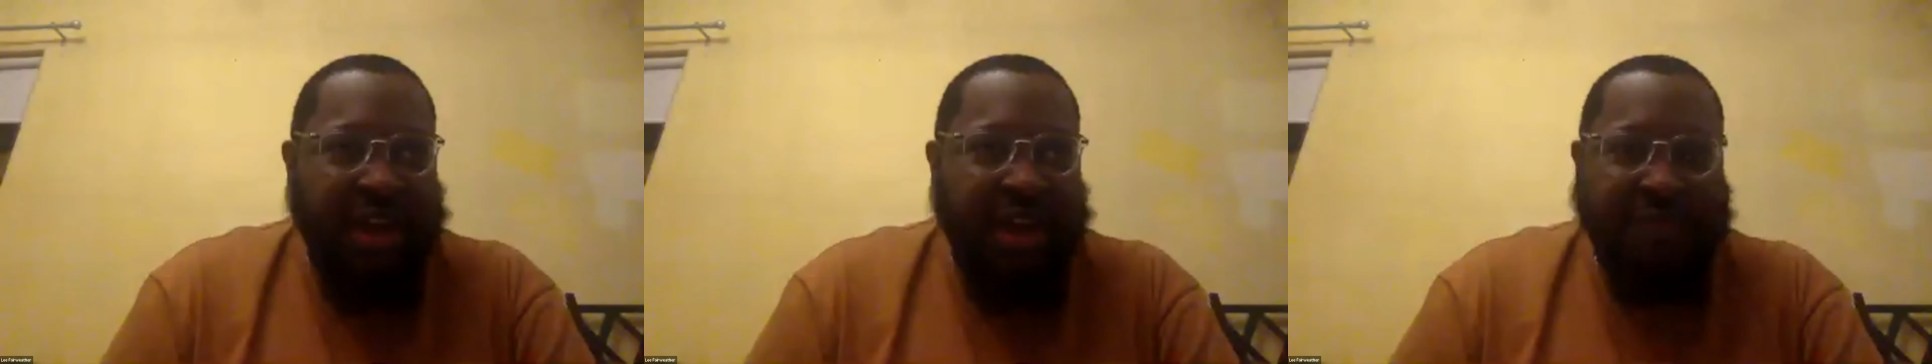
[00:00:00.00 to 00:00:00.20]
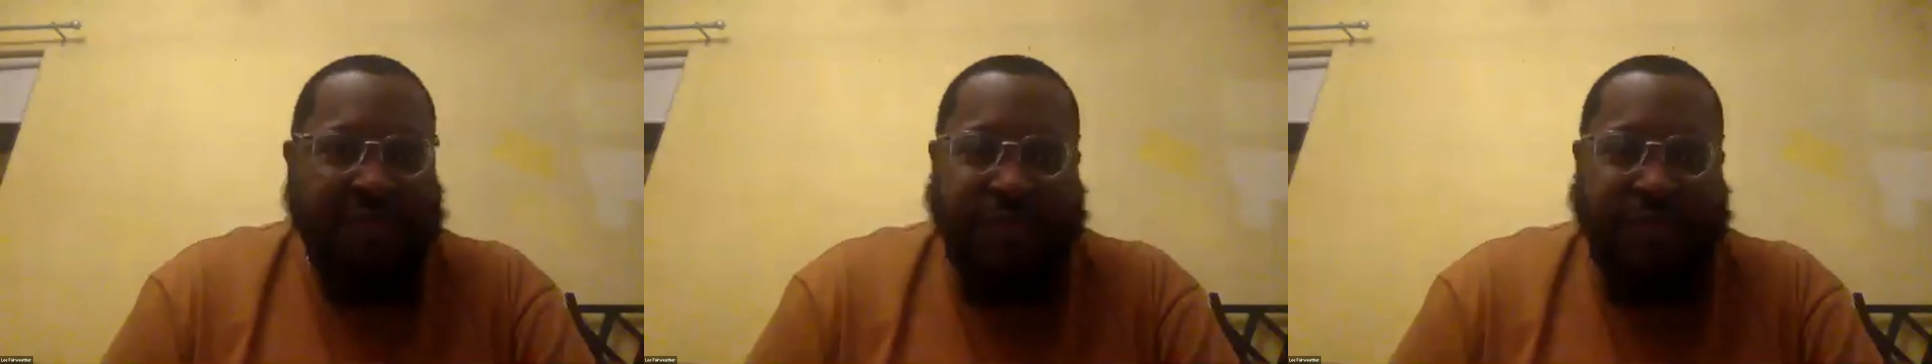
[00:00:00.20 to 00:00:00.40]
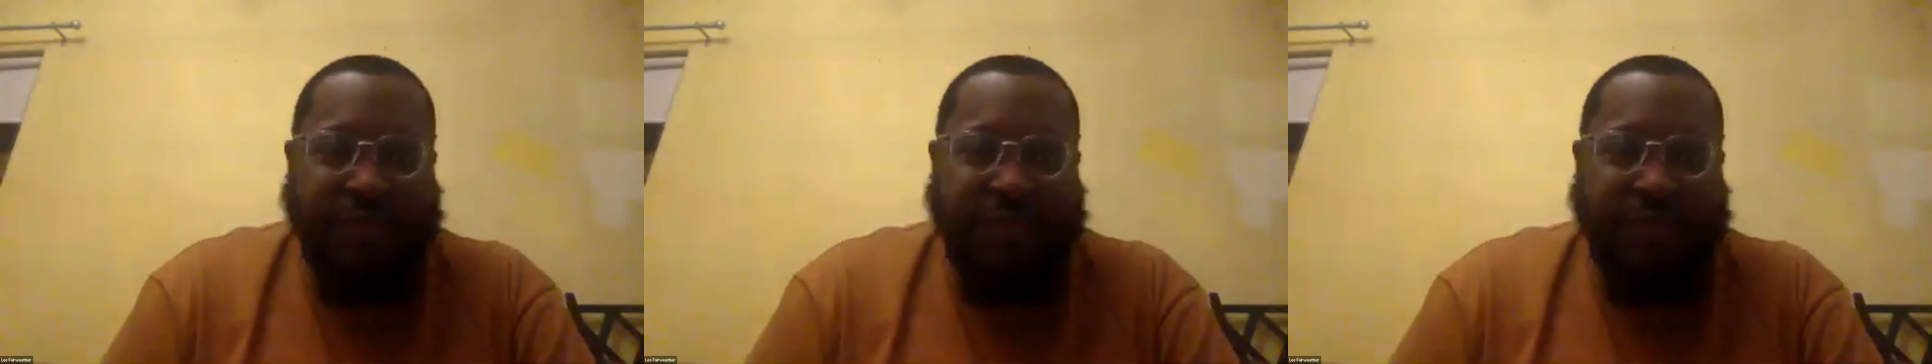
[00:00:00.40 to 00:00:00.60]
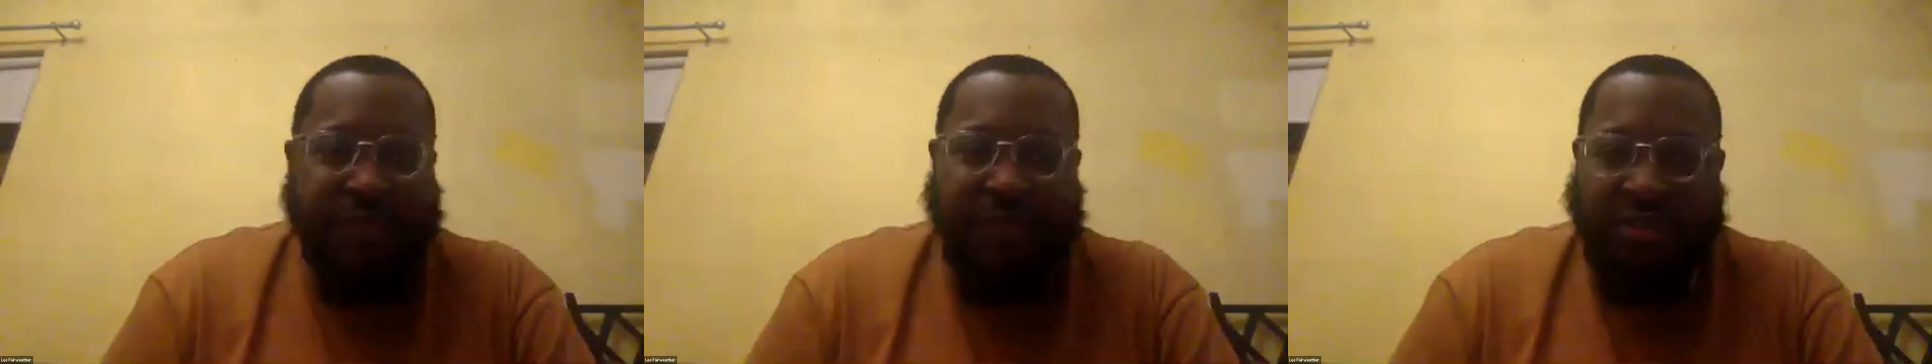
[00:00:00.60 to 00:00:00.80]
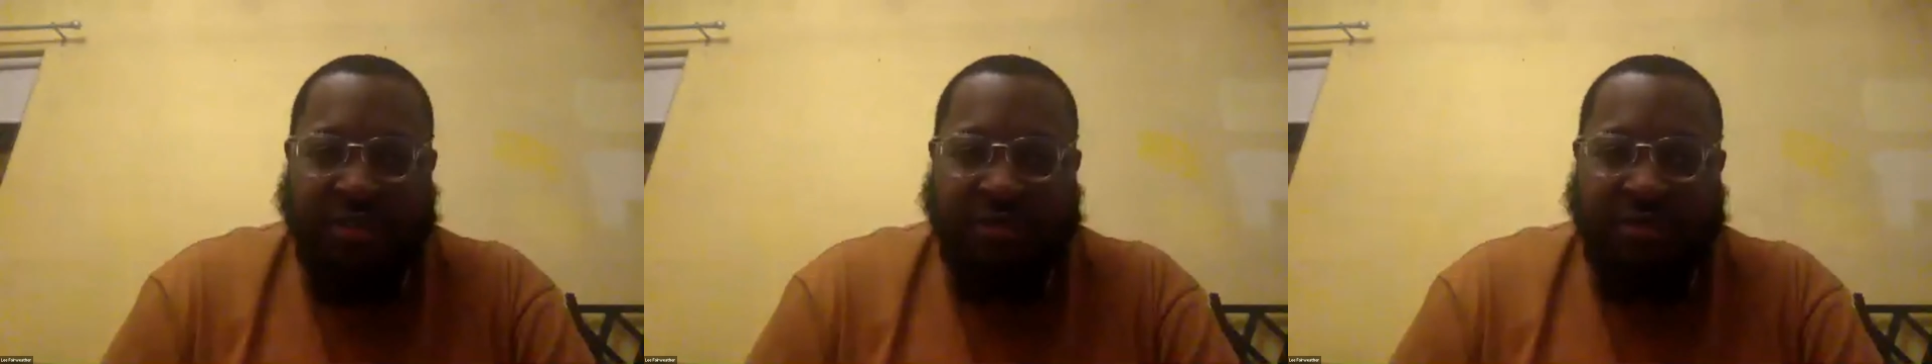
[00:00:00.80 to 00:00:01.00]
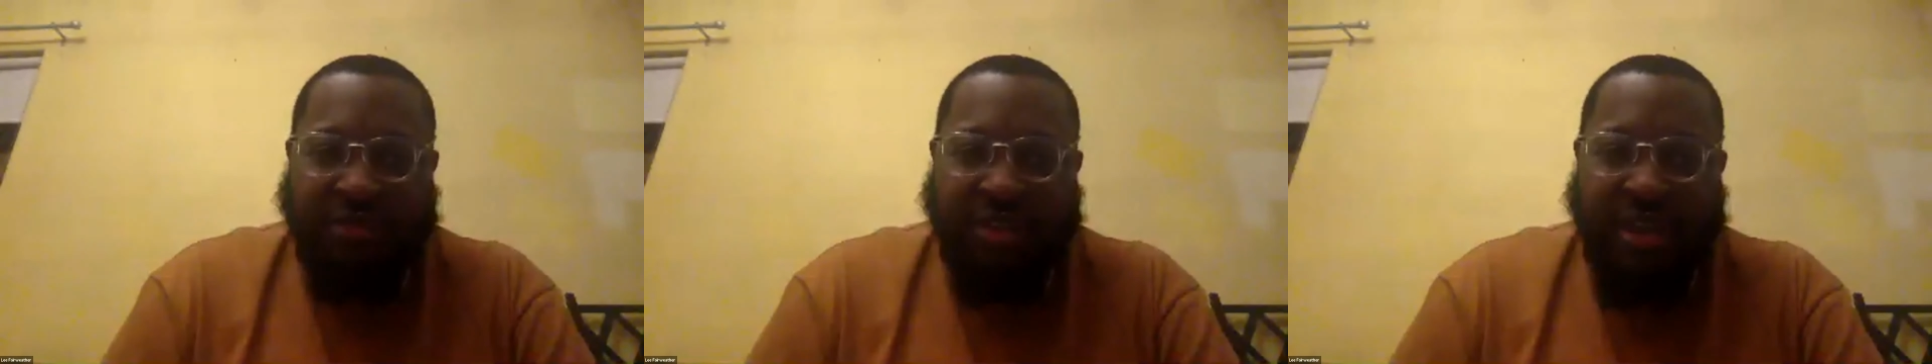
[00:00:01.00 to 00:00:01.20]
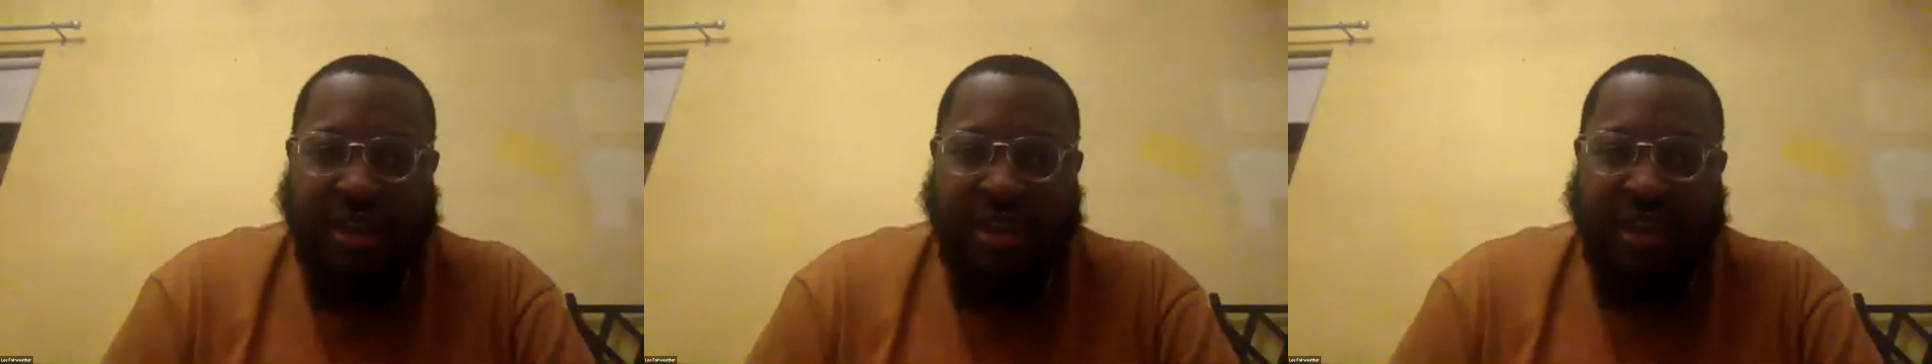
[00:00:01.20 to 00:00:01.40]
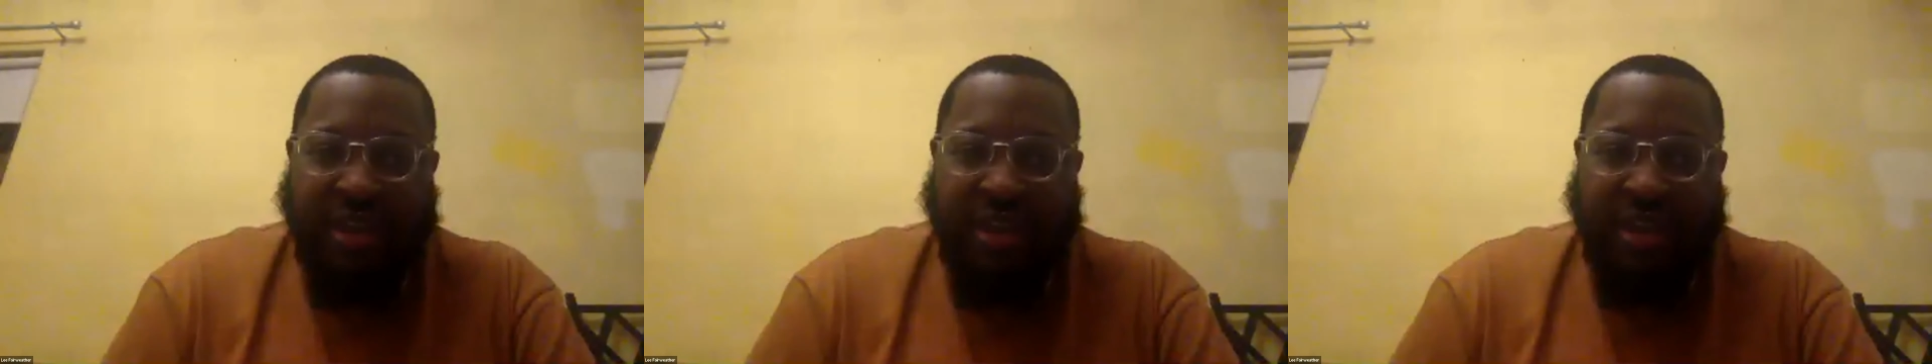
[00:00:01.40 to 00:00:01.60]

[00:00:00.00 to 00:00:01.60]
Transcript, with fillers: video uh, that